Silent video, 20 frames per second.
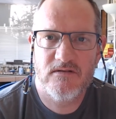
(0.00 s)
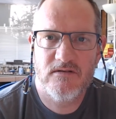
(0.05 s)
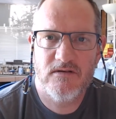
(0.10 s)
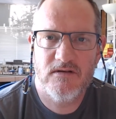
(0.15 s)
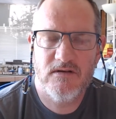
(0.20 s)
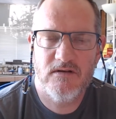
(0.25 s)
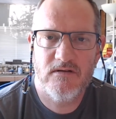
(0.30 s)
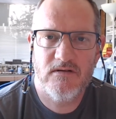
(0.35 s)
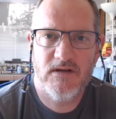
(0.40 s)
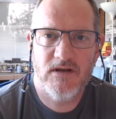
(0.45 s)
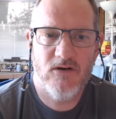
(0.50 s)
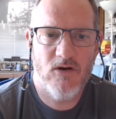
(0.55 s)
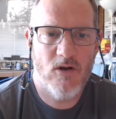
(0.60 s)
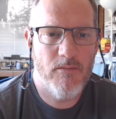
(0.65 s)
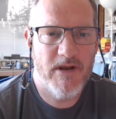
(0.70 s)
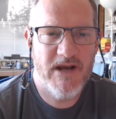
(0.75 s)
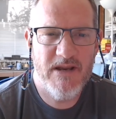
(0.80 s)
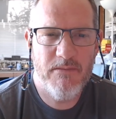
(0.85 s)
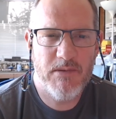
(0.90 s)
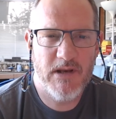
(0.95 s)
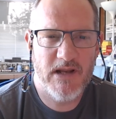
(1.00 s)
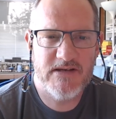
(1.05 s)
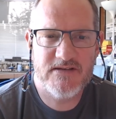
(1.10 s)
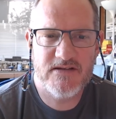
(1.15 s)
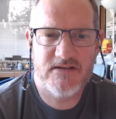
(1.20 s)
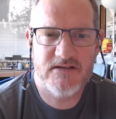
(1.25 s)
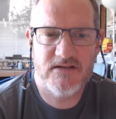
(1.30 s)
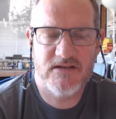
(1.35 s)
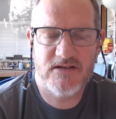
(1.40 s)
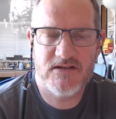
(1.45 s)
There are many
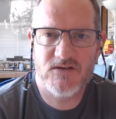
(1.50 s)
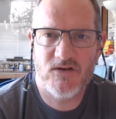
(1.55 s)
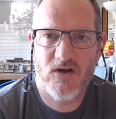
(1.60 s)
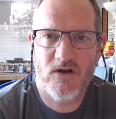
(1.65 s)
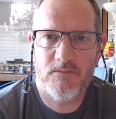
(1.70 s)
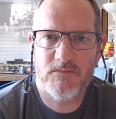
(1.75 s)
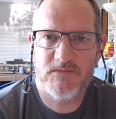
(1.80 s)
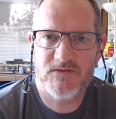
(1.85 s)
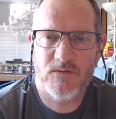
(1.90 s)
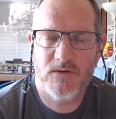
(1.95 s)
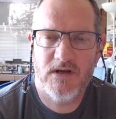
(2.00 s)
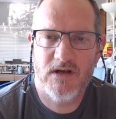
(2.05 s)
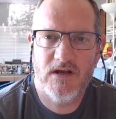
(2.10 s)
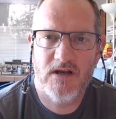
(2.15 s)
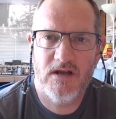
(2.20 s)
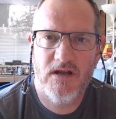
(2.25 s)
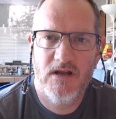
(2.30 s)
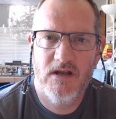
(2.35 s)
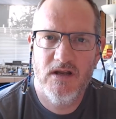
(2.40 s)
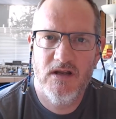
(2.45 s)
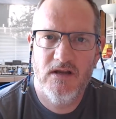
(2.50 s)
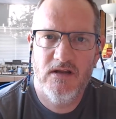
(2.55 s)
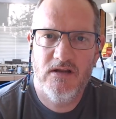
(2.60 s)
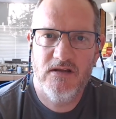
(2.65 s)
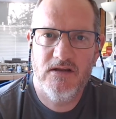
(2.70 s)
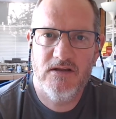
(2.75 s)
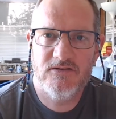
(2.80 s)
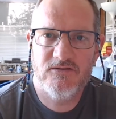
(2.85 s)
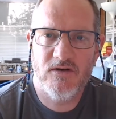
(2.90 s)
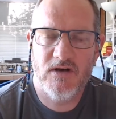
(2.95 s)
places in the Psalms where
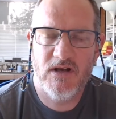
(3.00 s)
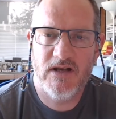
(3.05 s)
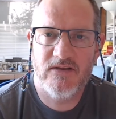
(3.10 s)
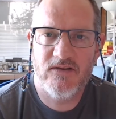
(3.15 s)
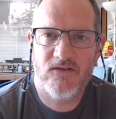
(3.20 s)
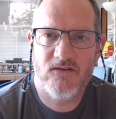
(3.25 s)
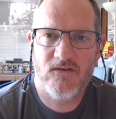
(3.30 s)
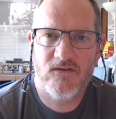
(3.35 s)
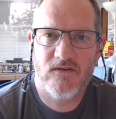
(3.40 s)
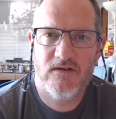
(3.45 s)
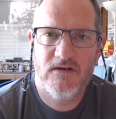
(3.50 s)
the Israelites